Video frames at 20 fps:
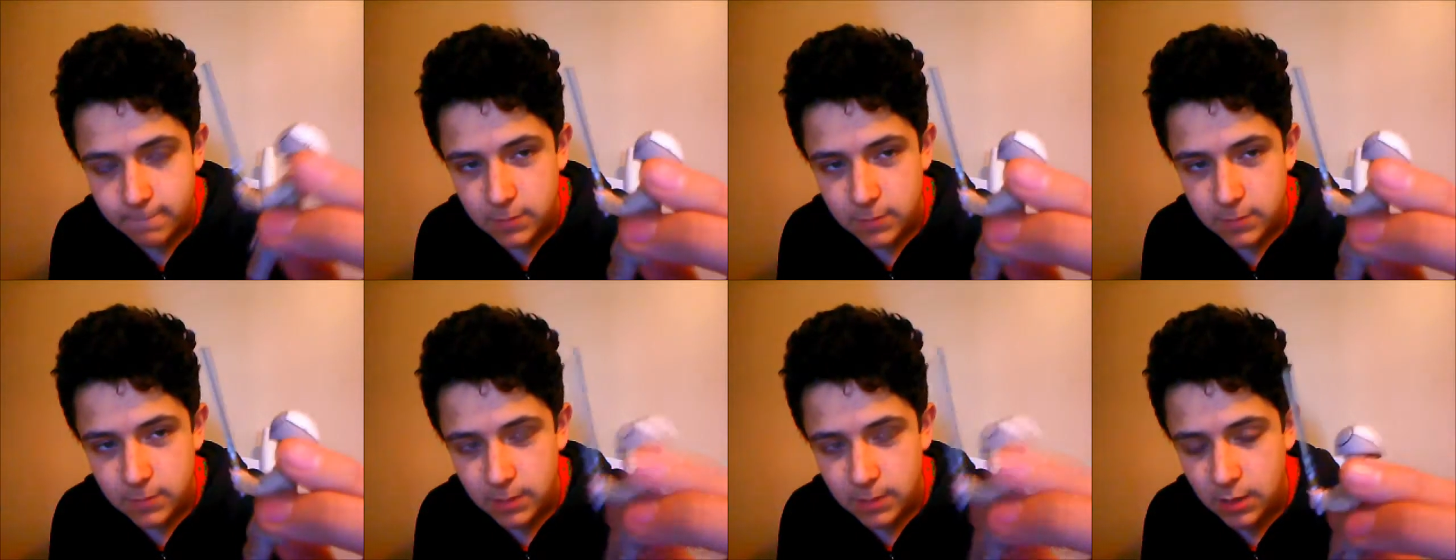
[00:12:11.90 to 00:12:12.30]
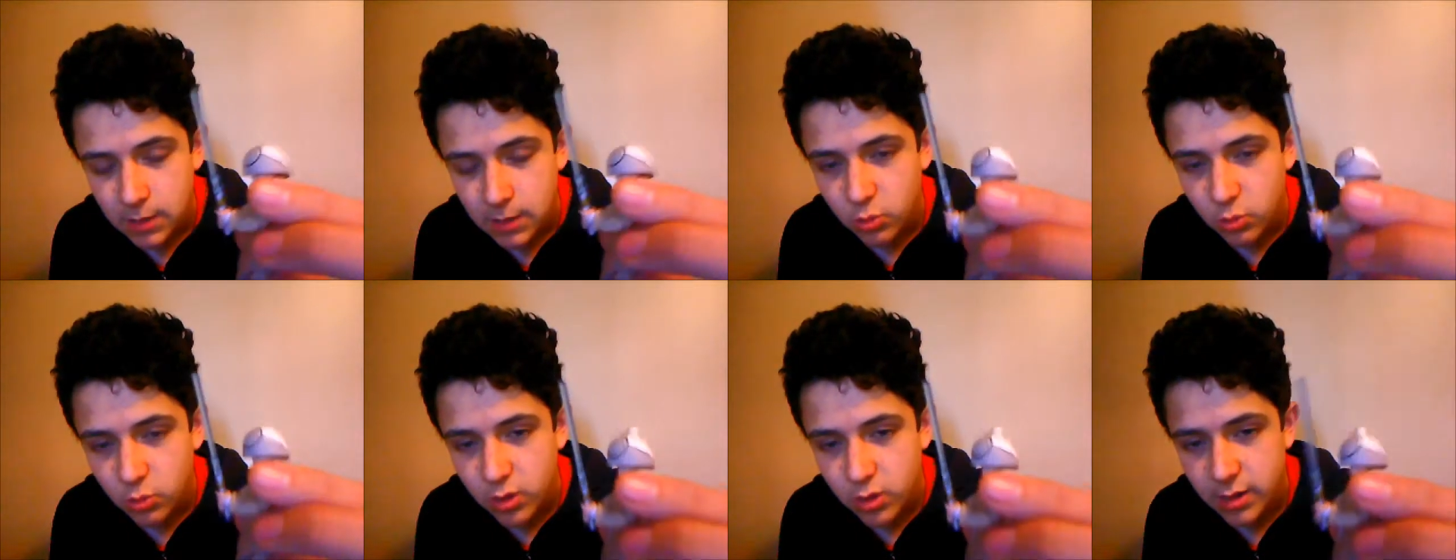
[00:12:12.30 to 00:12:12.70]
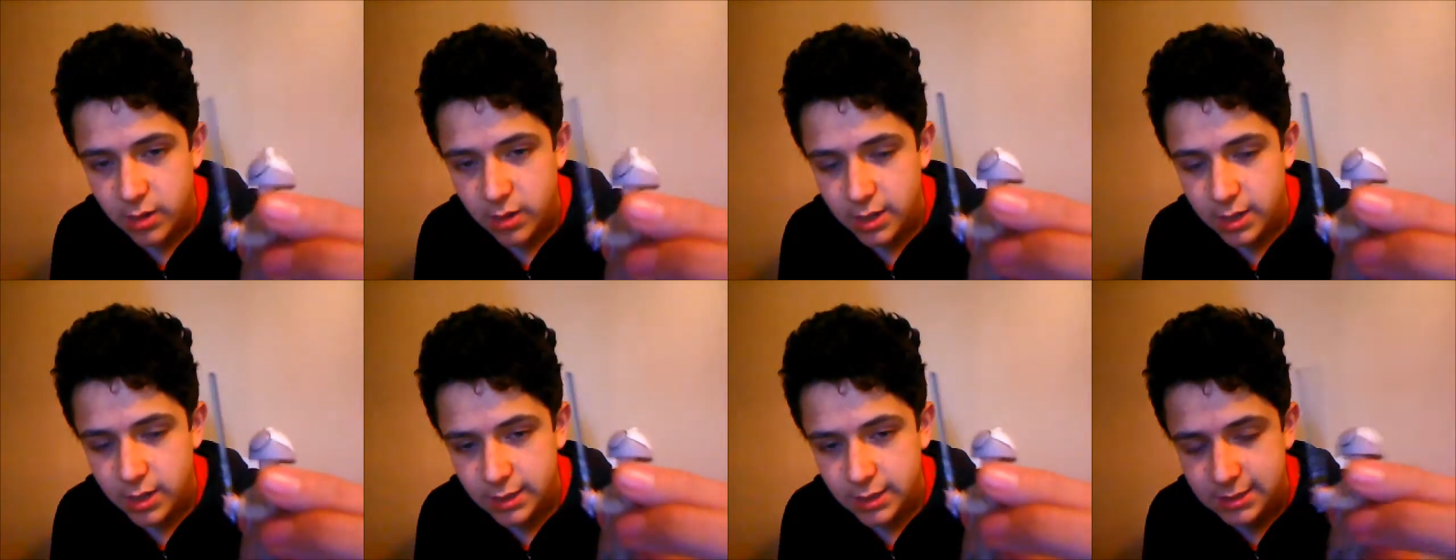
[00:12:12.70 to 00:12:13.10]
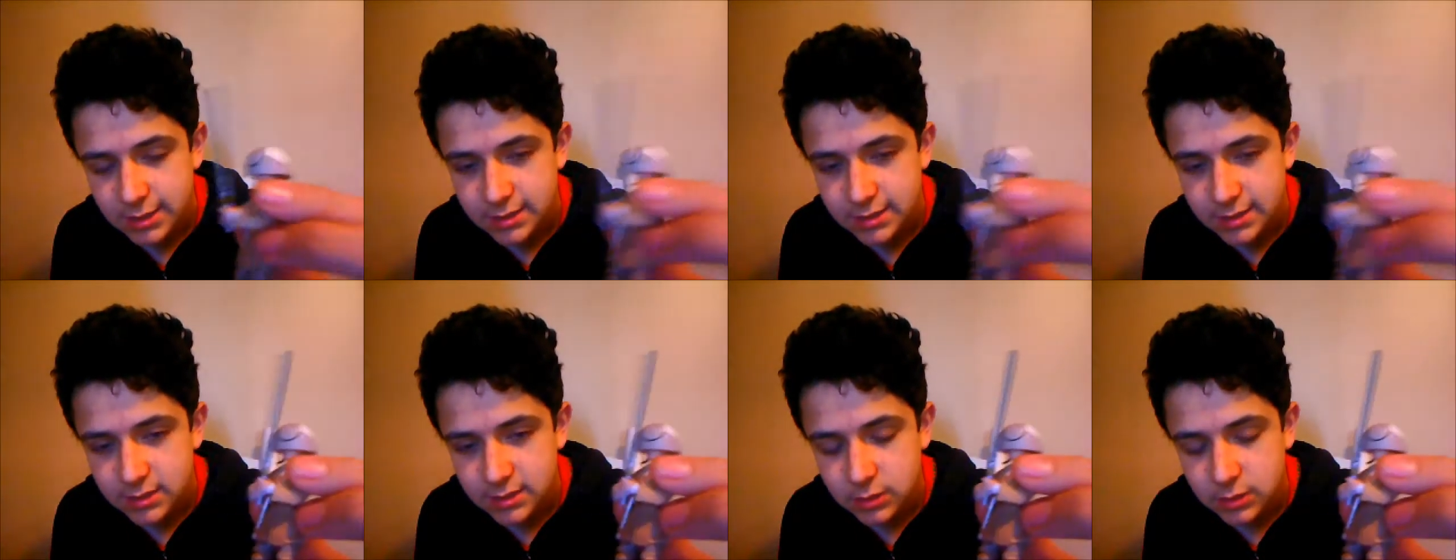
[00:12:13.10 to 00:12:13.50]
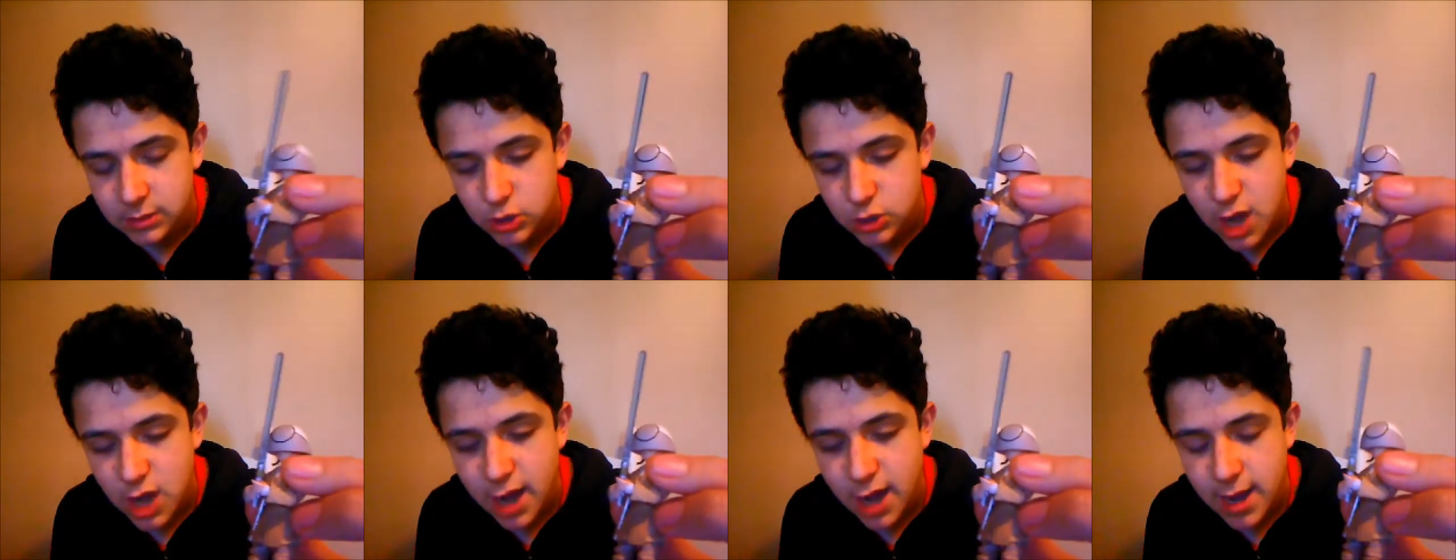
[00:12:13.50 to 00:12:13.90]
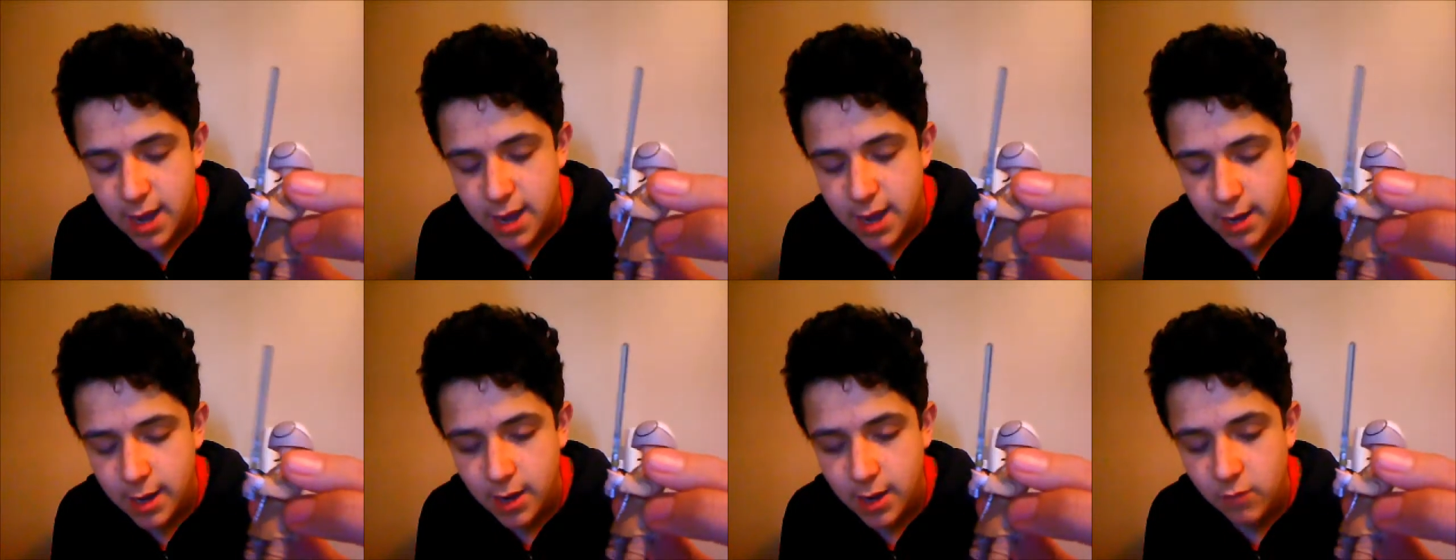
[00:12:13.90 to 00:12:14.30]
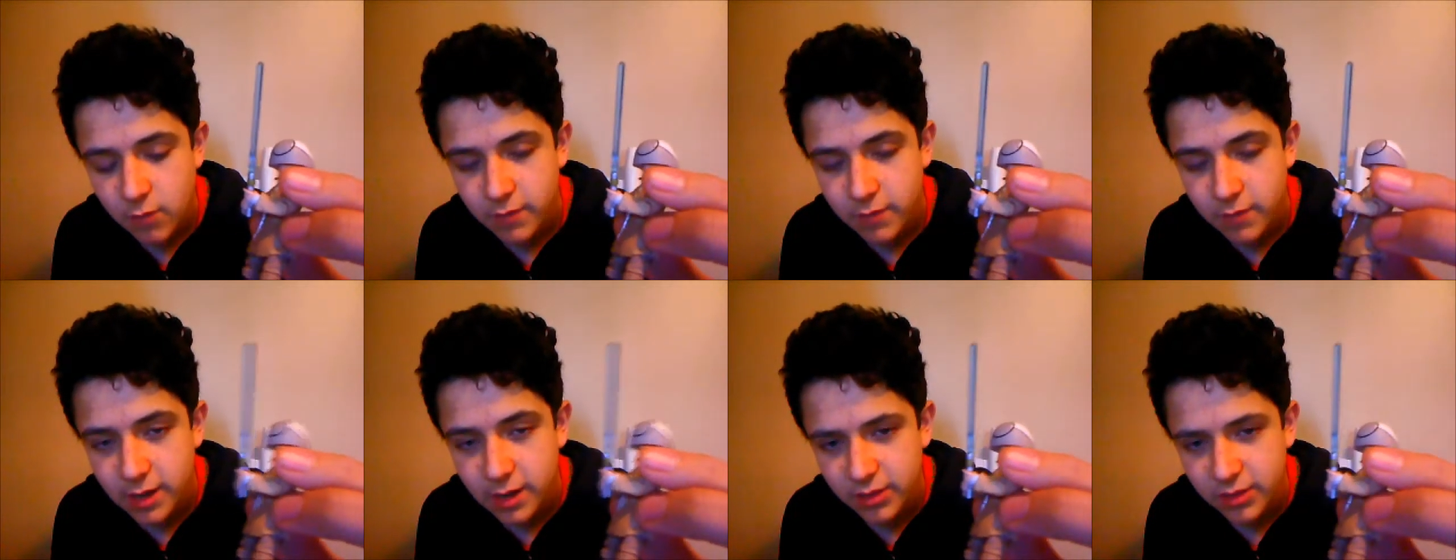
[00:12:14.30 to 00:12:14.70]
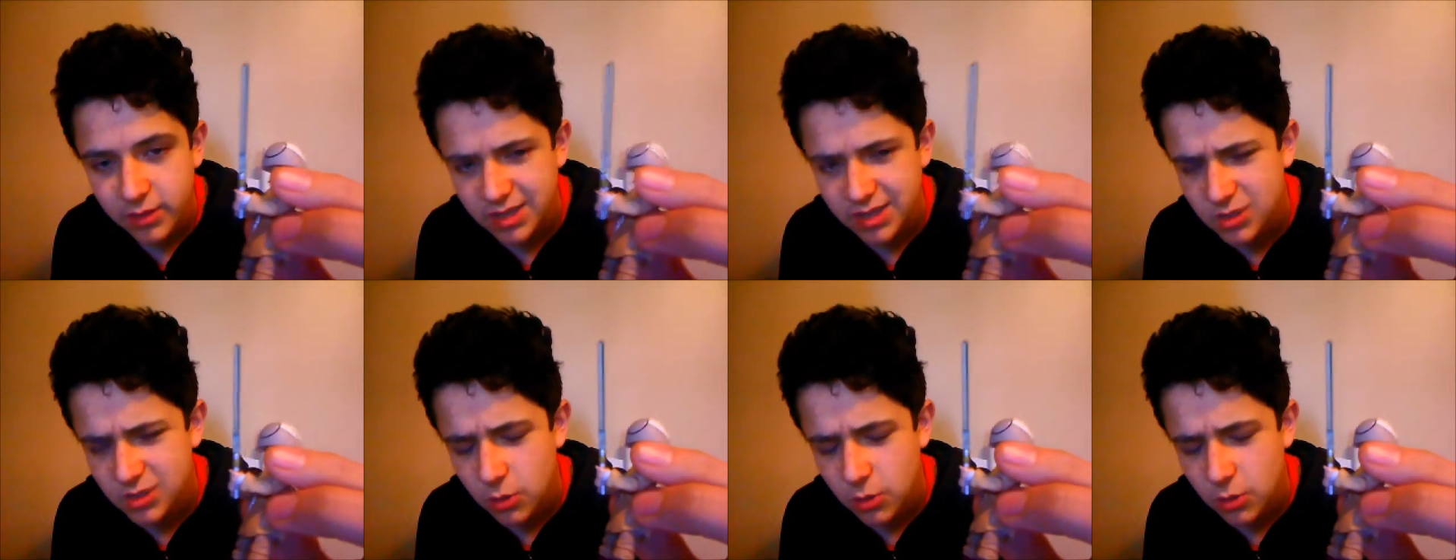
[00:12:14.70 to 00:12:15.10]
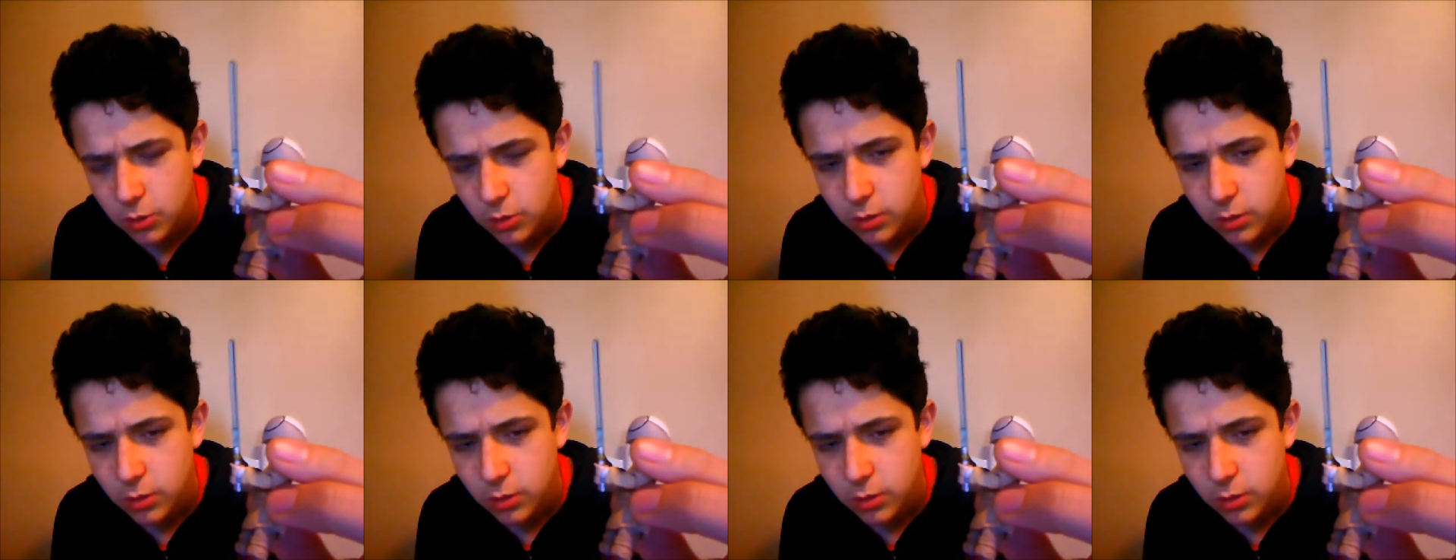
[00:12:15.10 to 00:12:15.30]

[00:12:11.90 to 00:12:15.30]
young one in his Jedi Knight outfit, I think it's called.